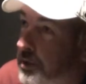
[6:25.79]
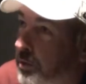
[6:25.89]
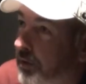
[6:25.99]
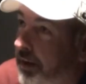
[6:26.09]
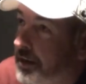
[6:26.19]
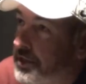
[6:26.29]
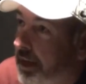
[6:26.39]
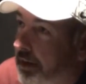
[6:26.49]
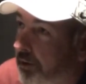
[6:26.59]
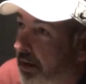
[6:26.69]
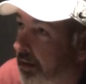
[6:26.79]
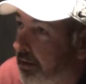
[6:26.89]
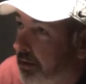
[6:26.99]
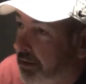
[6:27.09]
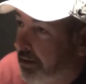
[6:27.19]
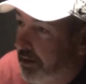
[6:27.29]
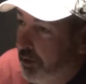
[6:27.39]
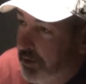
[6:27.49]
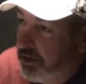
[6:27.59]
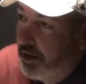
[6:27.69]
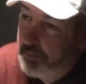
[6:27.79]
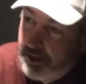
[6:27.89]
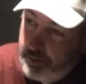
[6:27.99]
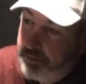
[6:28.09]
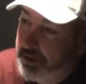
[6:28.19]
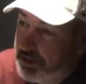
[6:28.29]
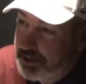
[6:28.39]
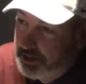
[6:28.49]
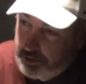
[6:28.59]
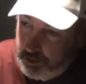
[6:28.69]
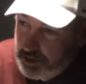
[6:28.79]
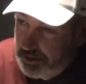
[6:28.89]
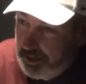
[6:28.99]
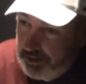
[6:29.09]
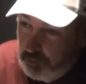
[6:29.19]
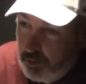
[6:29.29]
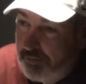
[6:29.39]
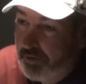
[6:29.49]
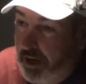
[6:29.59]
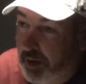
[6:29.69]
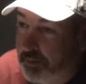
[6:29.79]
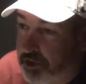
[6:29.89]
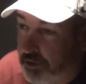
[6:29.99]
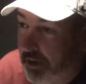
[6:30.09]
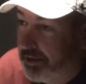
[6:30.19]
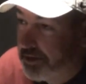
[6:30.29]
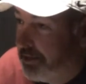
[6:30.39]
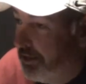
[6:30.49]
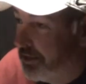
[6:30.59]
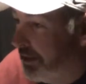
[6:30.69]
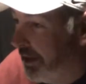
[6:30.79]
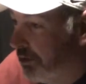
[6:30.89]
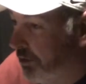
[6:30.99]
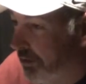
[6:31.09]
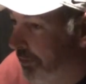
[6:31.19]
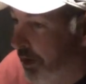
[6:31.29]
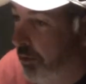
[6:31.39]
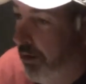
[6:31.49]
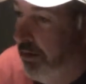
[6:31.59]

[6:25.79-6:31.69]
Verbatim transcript: 12 hours to hang their head. You know, we talk about our preseason goals and, and what we've accomplished throughout the season, and I told them no,